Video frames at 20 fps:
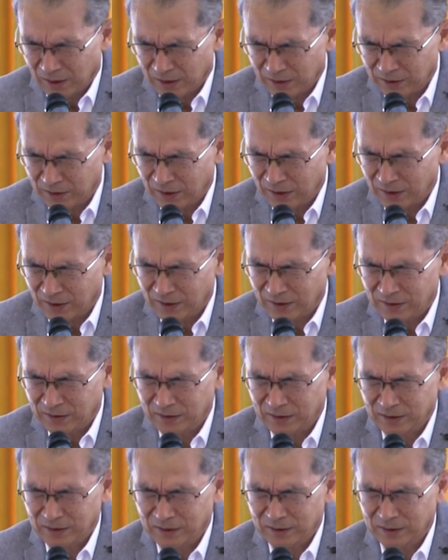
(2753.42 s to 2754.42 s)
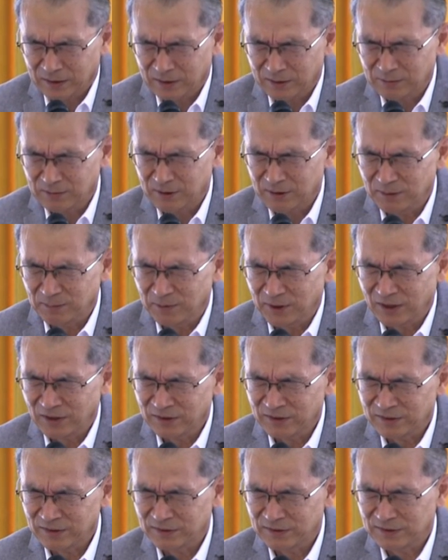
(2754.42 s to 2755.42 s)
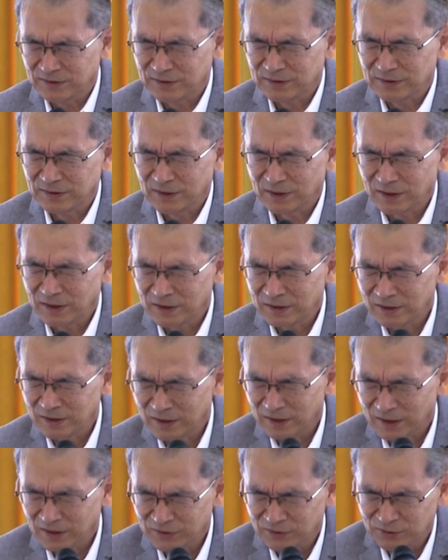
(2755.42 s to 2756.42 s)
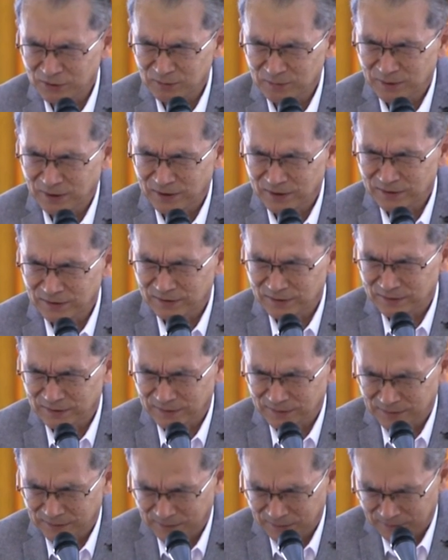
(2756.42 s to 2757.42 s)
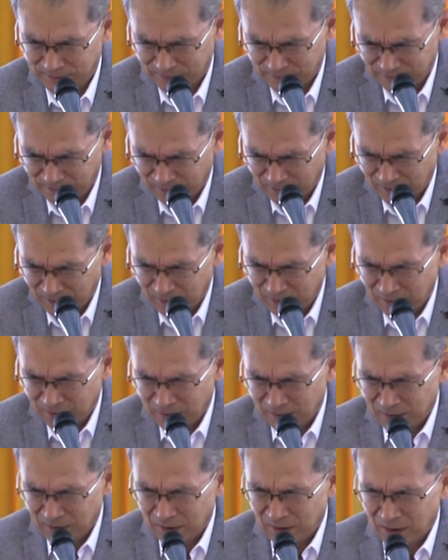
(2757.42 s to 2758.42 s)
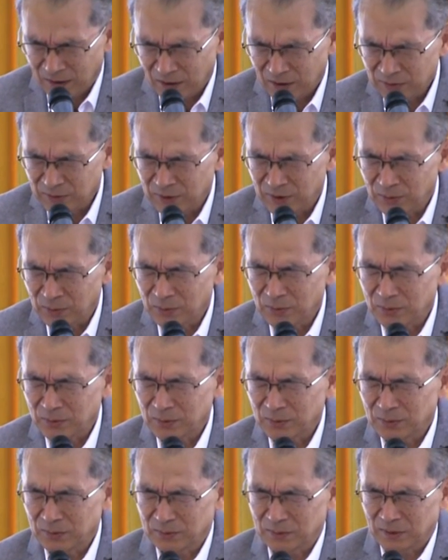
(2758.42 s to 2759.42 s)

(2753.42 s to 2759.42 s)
Dear Heavenly Parents and true parents, we know